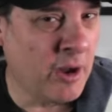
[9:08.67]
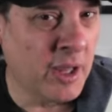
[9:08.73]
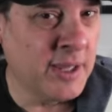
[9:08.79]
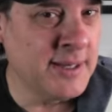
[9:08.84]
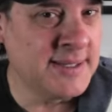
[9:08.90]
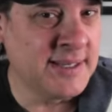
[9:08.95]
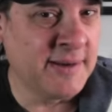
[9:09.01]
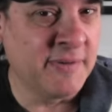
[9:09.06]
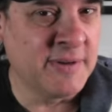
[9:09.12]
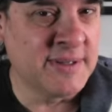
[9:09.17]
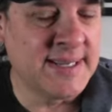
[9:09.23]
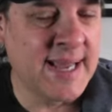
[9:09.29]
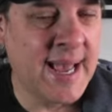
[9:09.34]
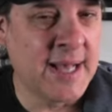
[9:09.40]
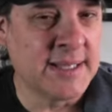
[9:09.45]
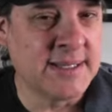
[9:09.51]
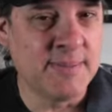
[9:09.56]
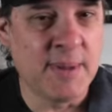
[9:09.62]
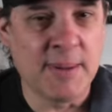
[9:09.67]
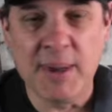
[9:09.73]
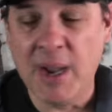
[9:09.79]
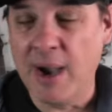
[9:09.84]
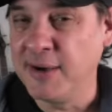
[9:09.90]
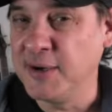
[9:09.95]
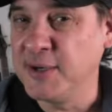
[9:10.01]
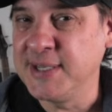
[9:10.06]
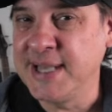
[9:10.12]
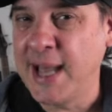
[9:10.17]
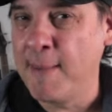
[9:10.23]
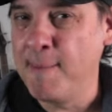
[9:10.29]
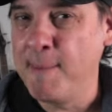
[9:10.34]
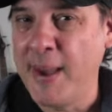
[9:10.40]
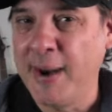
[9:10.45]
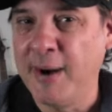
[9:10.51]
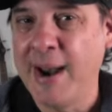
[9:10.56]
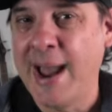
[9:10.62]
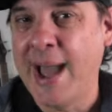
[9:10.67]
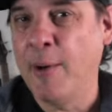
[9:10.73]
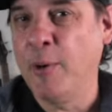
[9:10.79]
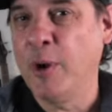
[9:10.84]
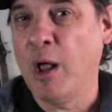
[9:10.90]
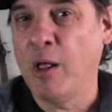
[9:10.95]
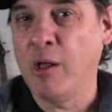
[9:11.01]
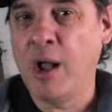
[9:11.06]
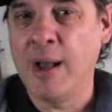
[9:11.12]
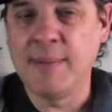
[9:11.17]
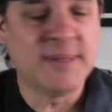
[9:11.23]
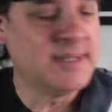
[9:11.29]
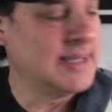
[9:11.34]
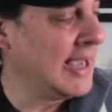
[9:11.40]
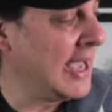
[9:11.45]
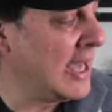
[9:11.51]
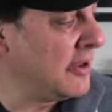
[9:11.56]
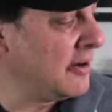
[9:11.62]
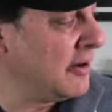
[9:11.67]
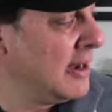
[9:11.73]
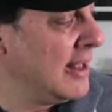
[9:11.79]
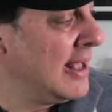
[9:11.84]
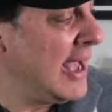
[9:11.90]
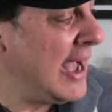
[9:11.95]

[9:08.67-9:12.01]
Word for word: all these different sounds and maybe understand better how it all comes together,